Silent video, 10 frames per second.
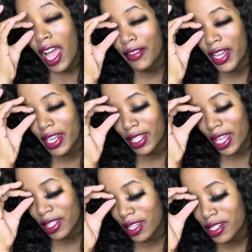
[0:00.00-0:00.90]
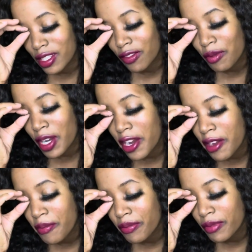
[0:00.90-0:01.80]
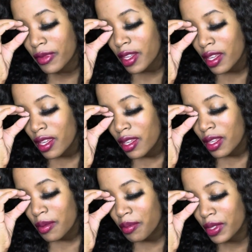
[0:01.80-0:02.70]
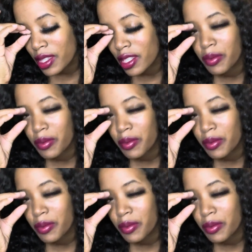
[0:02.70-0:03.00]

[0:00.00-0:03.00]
I've gotten a lot of lashes from her, but this